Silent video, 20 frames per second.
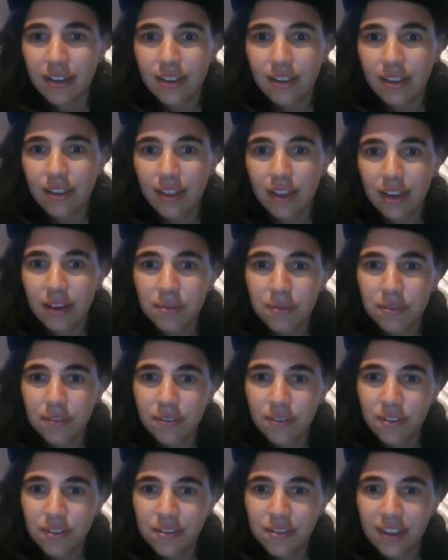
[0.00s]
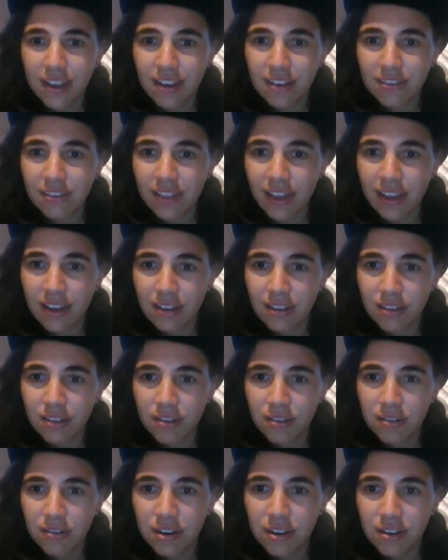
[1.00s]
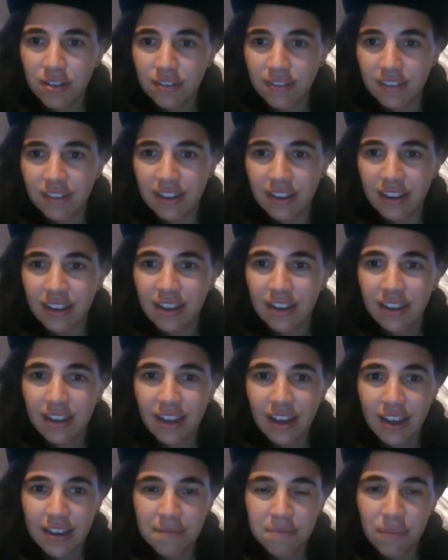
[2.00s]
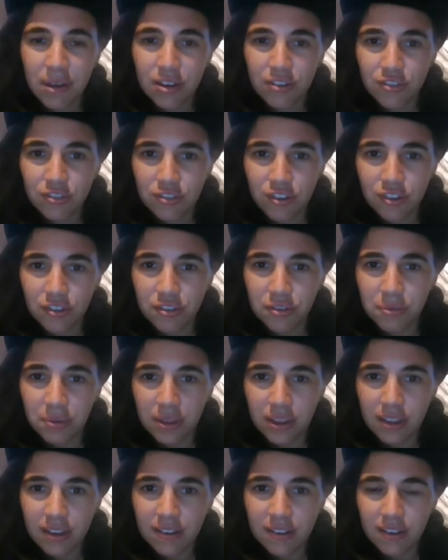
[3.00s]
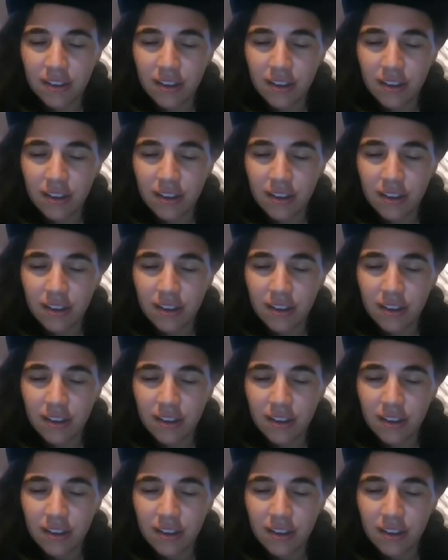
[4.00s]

There was no doubt that curiosity had much to do with it.